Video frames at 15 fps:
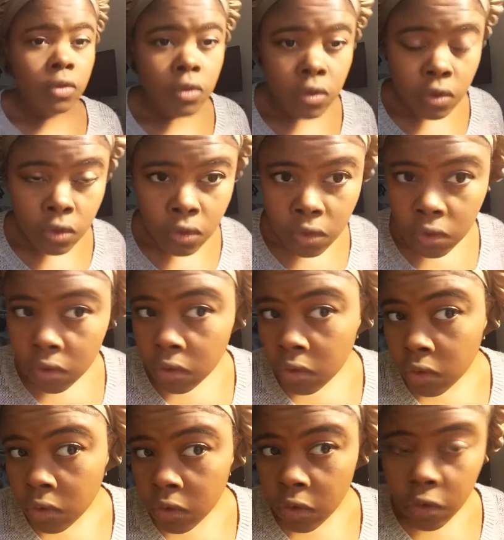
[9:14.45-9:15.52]
vampire
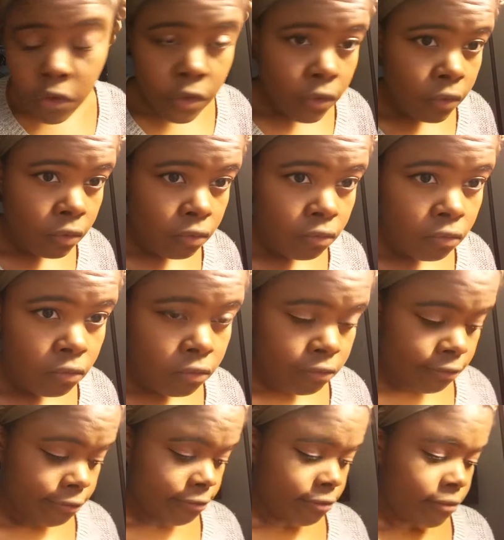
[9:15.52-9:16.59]
priests and
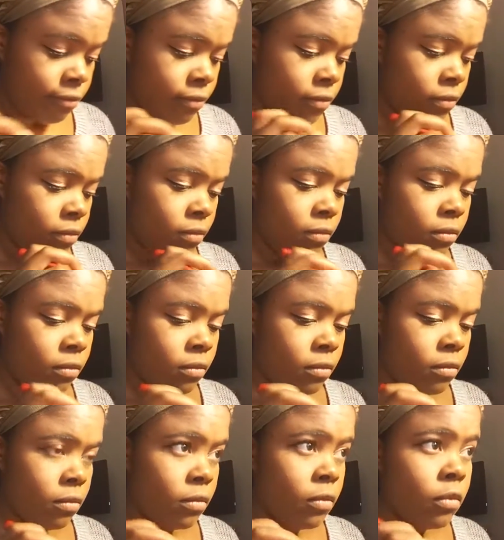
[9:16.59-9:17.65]
voodoo witch doctors,
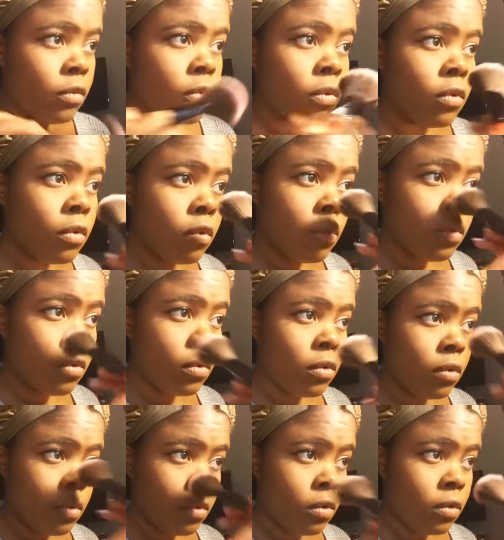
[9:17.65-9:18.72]
you never know if like
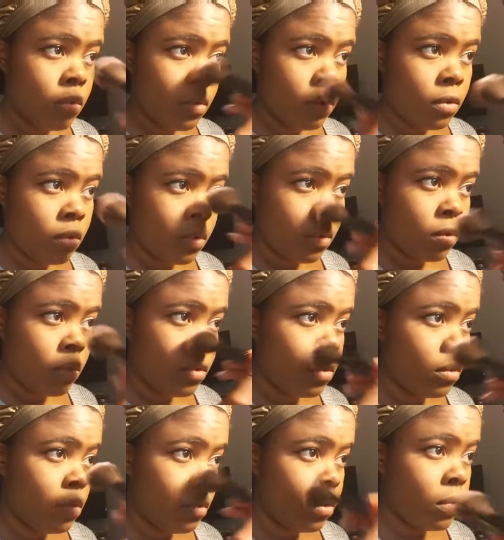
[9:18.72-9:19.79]
a werewolf or
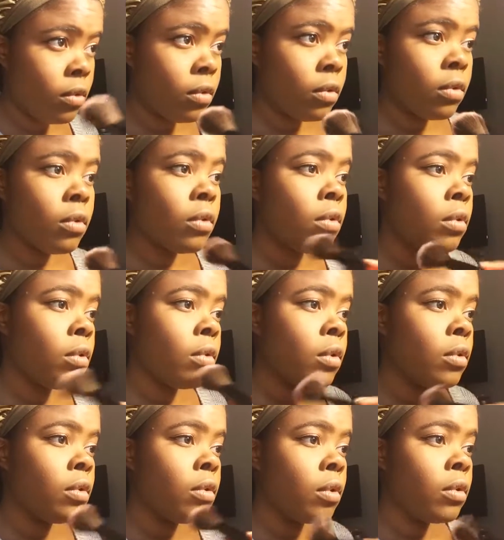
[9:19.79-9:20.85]
something will jump out of
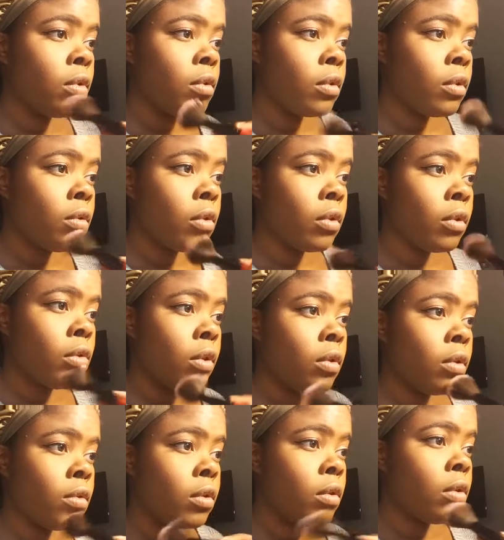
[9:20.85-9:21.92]
nowhere and take a big
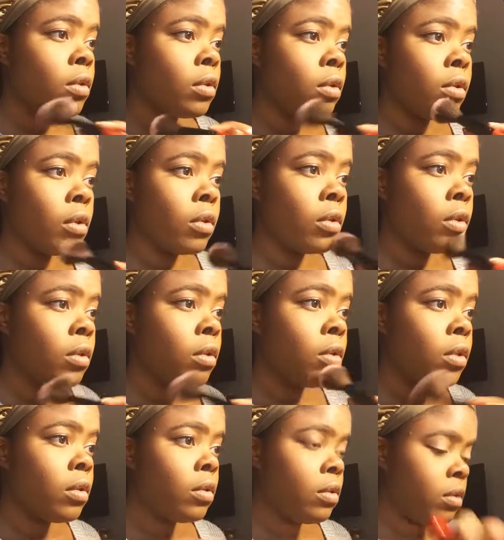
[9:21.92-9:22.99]
bite out of you, and
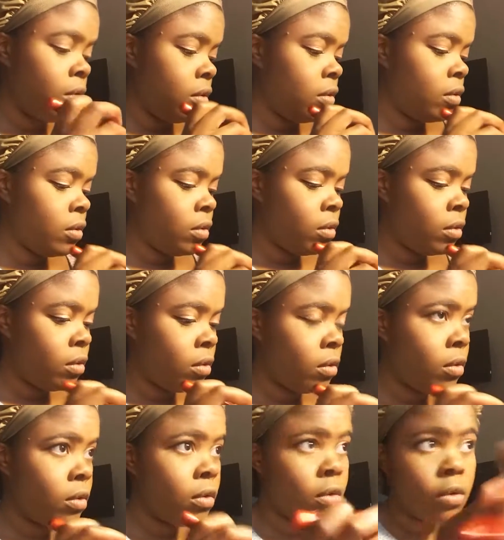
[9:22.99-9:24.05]
you
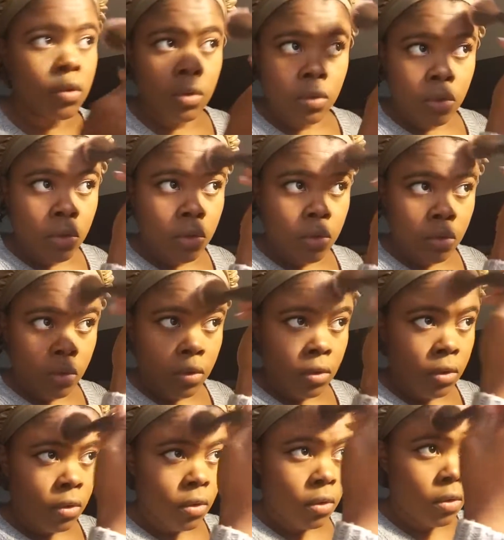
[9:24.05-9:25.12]
won't want to be caught on
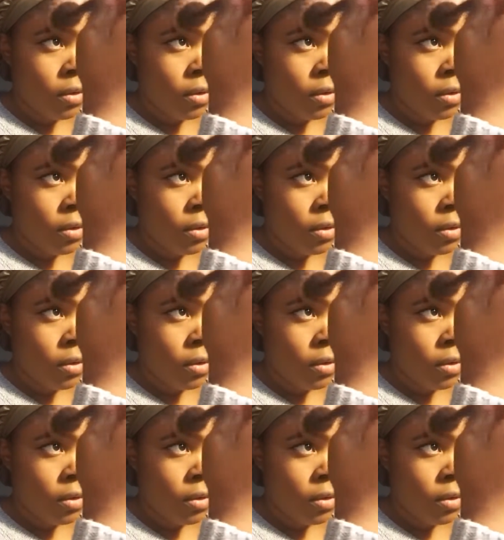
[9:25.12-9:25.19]
like